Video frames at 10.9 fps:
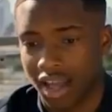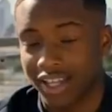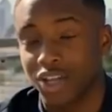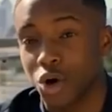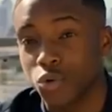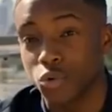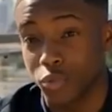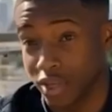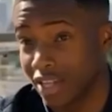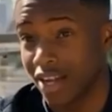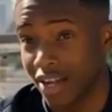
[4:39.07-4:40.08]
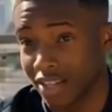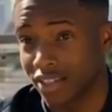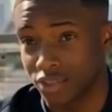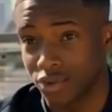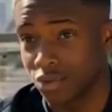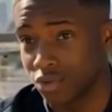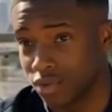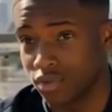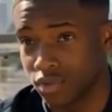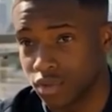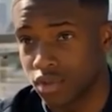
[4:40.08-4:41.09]
And it knows when to cut
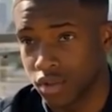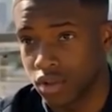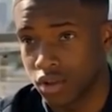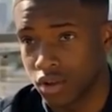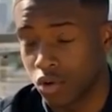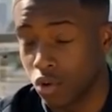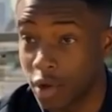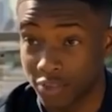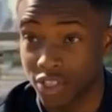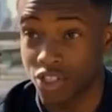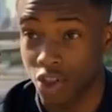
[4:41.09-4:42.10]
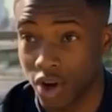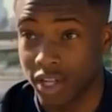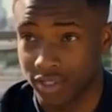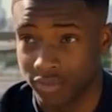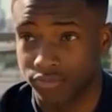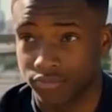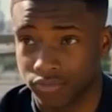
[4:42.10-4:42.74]
to whoever is talking.